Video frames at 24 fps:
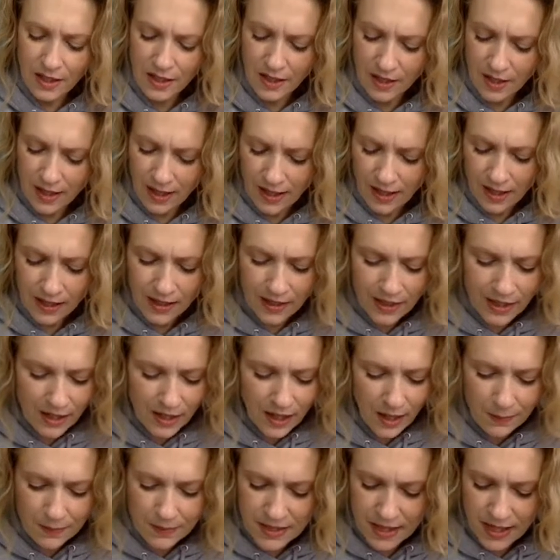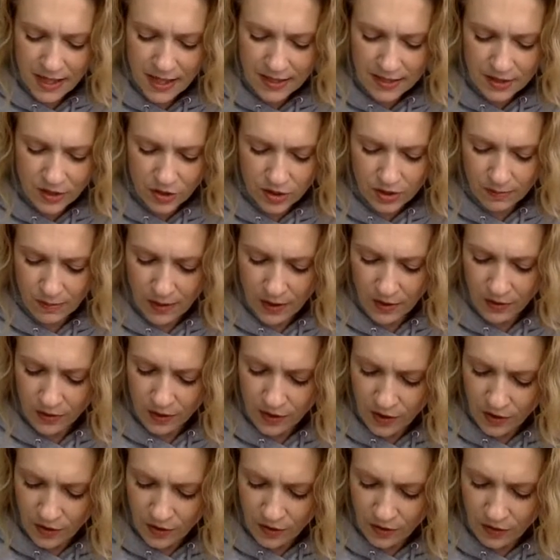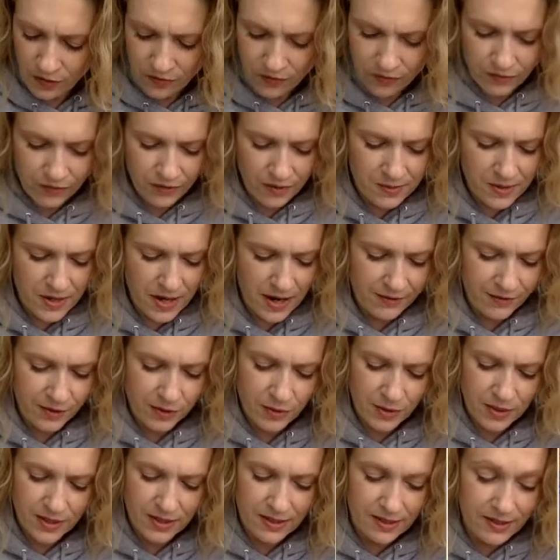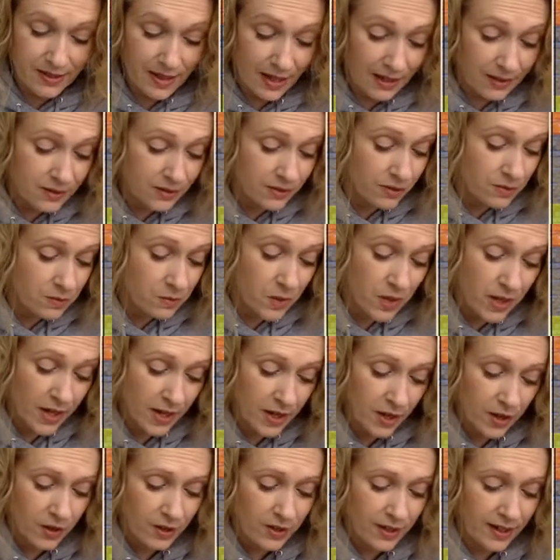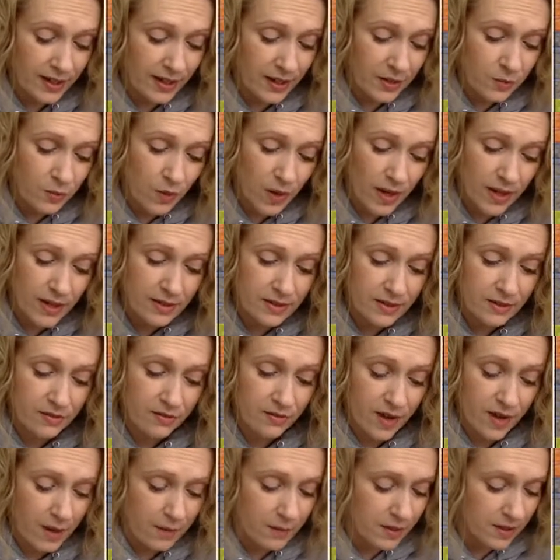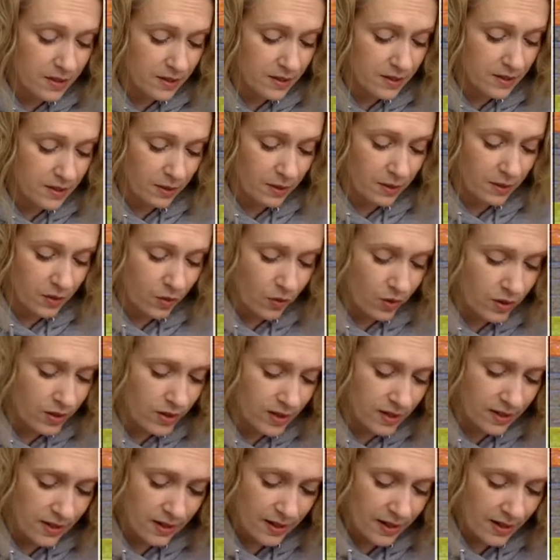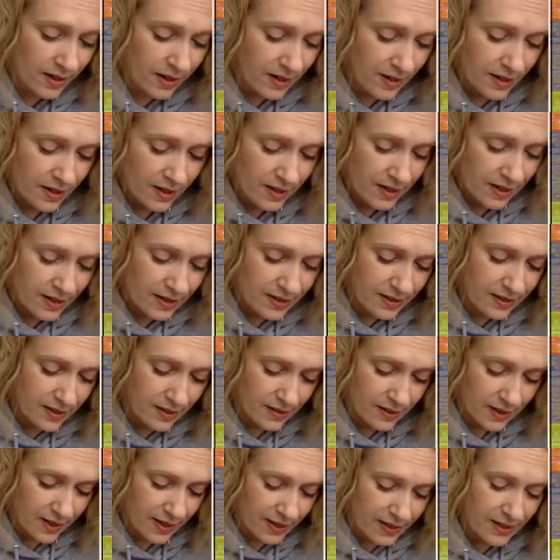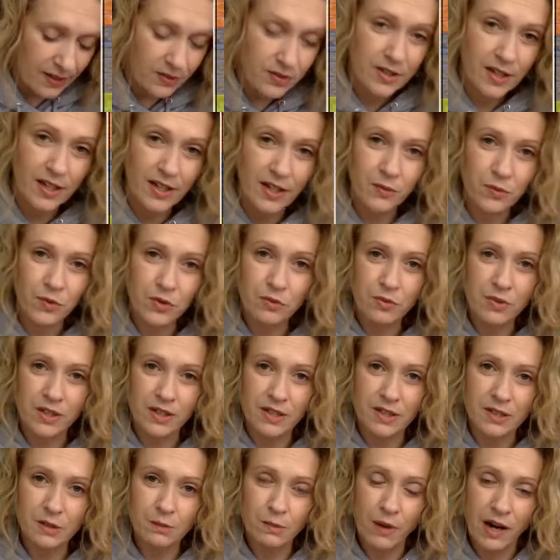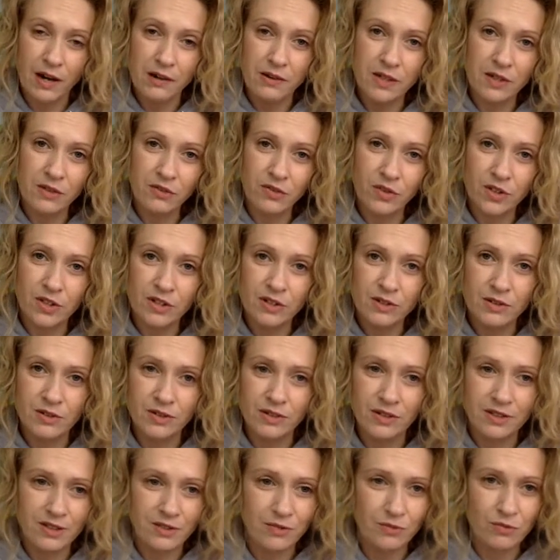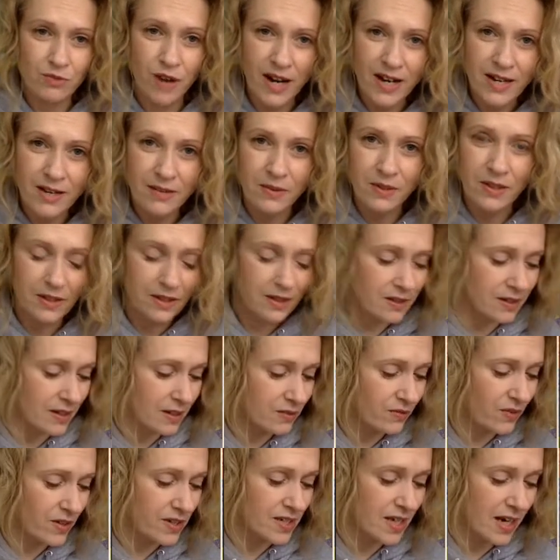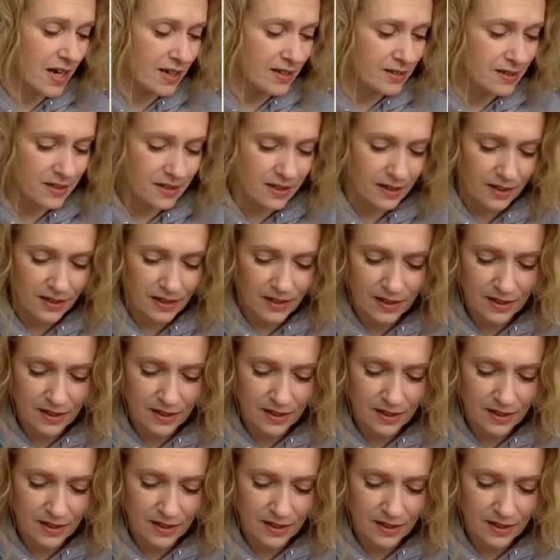I got a little update just about, you know, from her afterwards. It sounds from what I heard like it went fabulously, but Courtney, it sounds like sounds like it was really inspiring for you. You're just running with it. That's fantastic.